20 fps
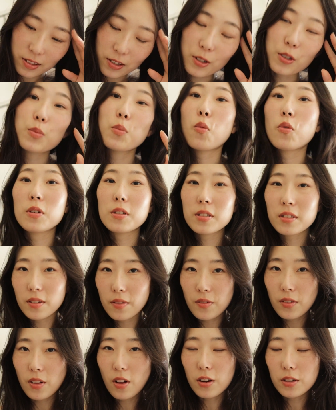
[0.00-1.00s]
there's more
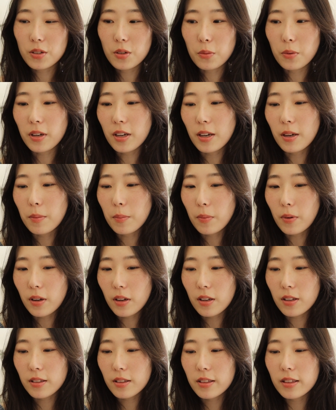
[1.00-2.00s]
stuff along the way,
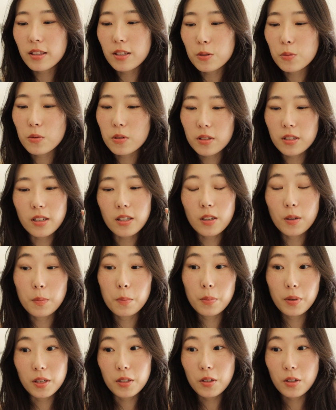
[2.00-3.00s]
but this was like a
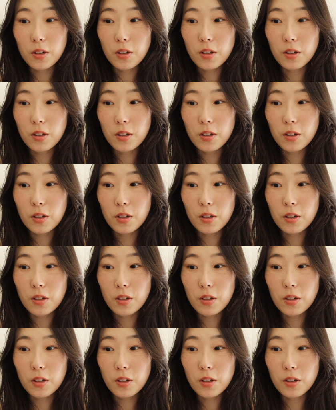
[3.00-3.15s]
big